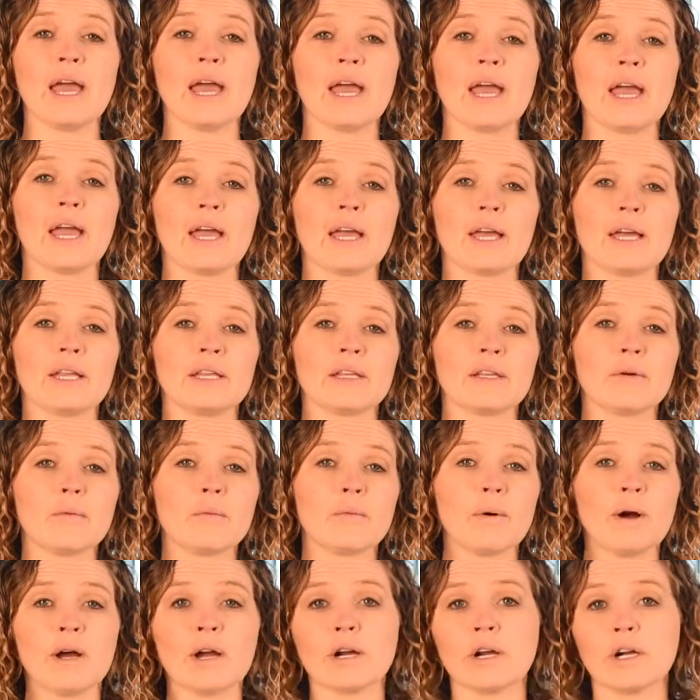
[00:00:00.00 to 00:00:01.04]
and
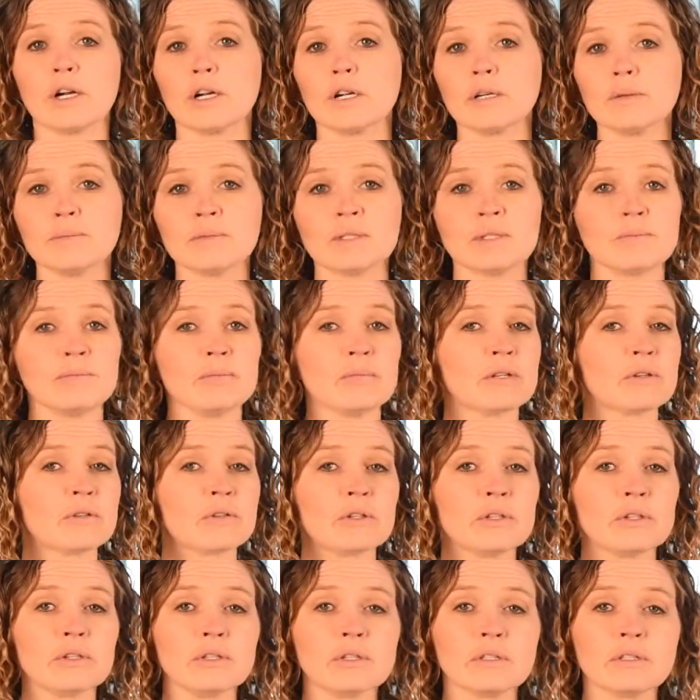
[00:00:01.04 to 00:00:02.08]
what herbs,
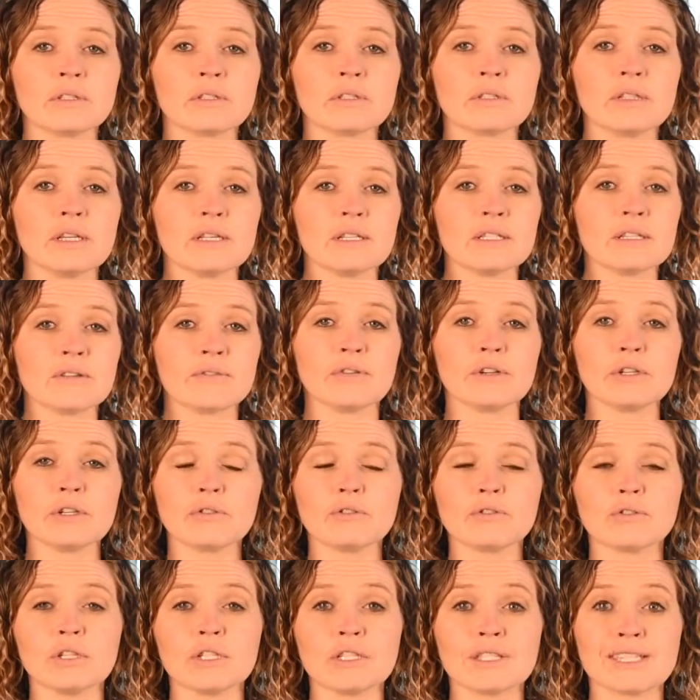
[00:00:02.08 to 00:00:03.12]
minerals, different
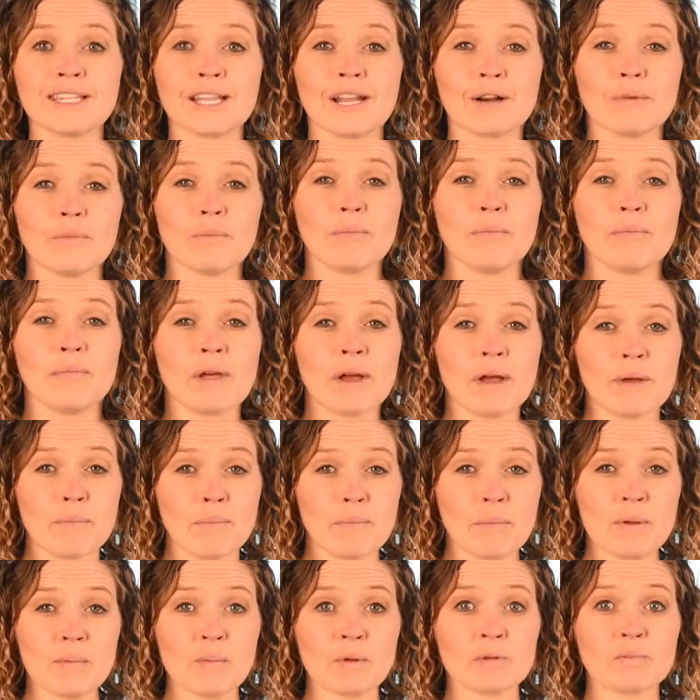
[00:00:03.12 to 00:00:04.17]
nutrients
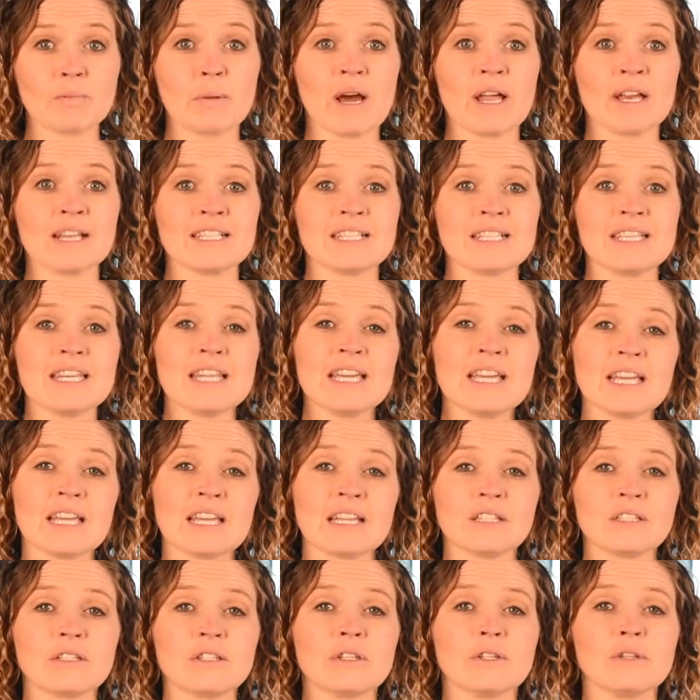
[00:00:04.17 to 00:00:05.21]
that people's bodies
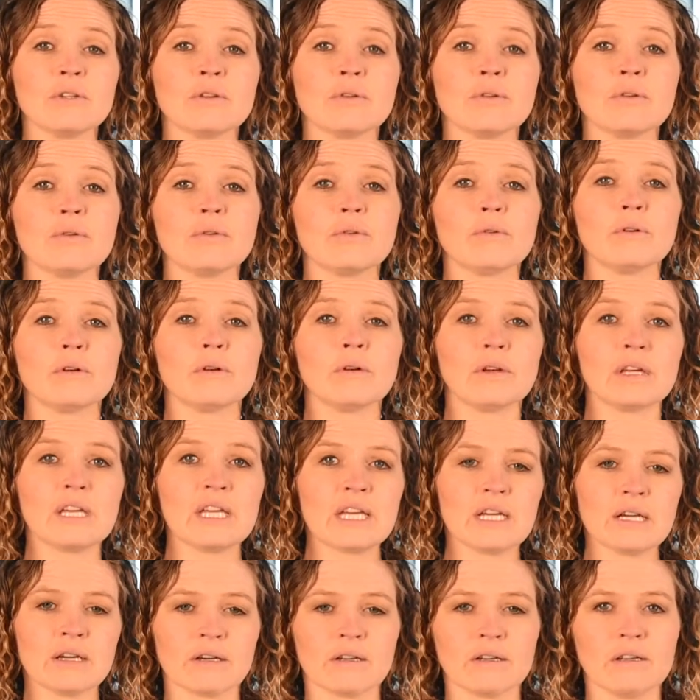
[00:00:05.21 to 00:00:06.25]
need to
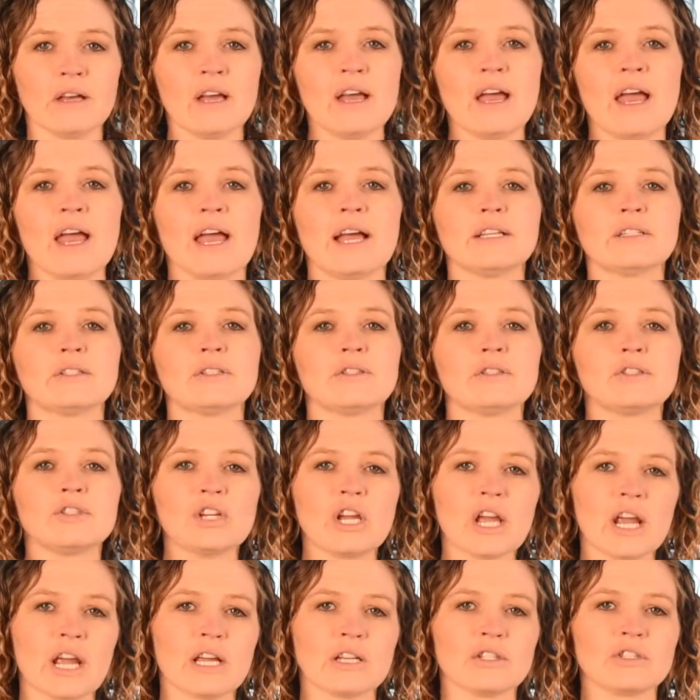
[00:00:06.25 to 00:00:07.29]
heal and to
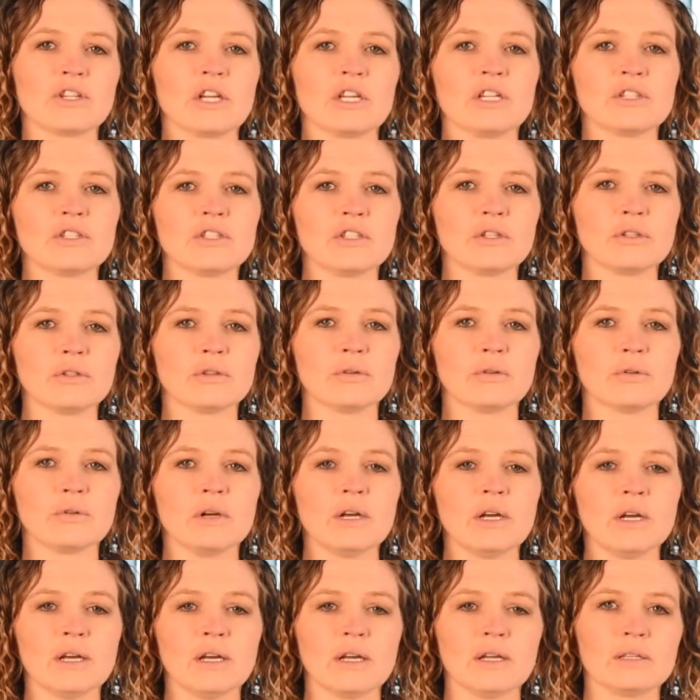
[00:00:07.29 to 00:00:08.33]
change and to
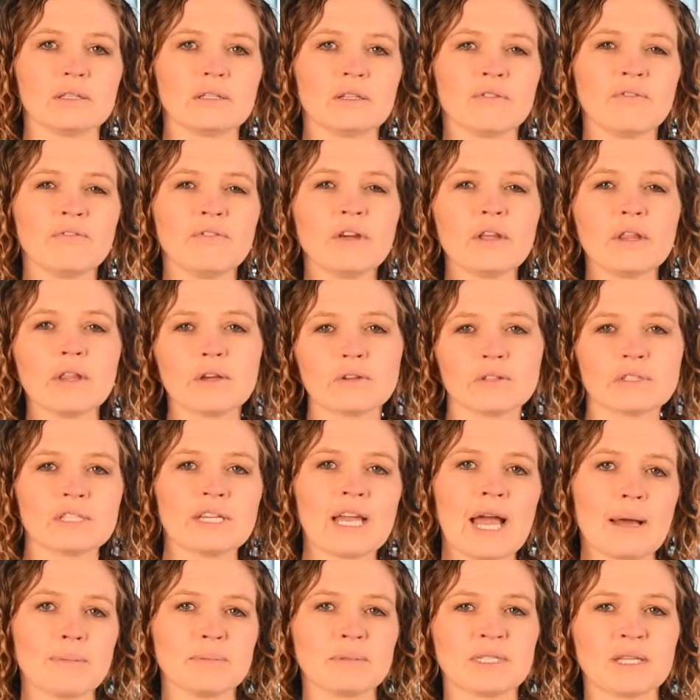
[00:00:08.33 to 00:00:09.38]
fill those
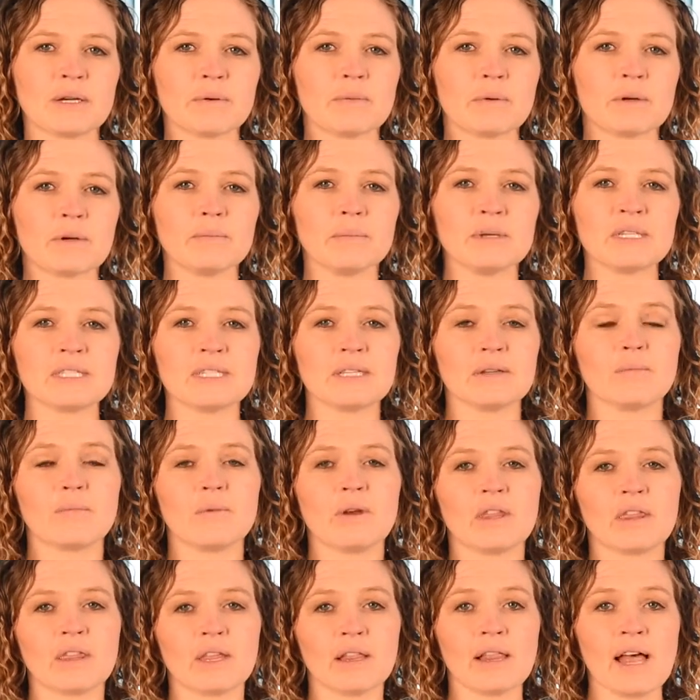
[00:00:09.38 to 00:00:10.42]
gaps that we're missing
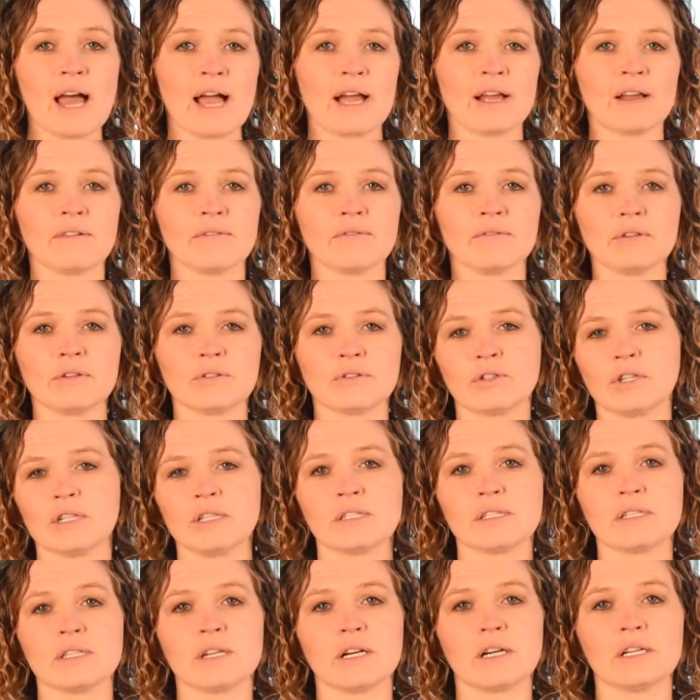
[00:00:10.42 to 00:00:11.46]
with the lack of
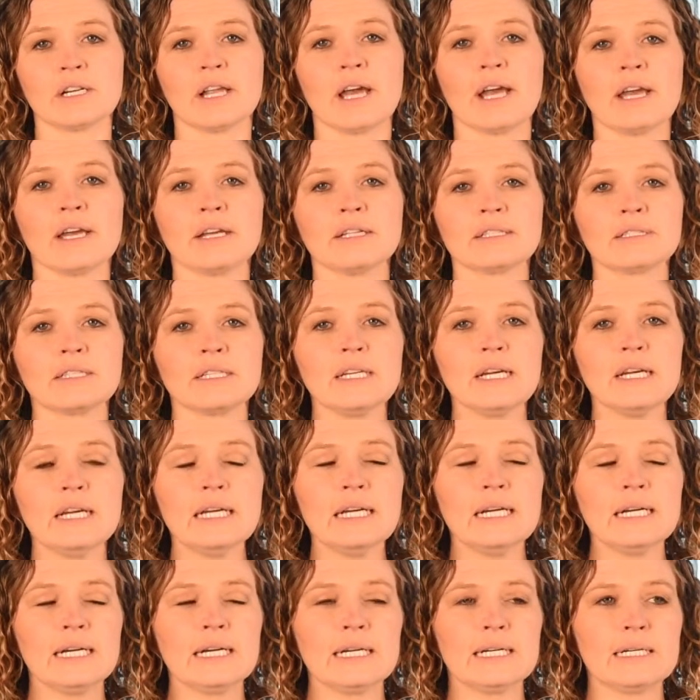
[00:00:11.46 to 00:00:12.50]
nutrients in our diets.
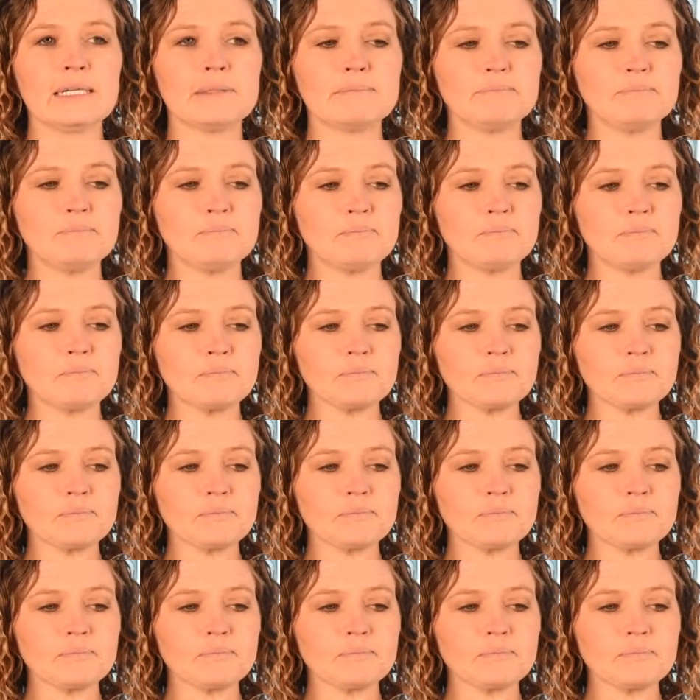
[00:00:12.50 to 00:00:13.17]
And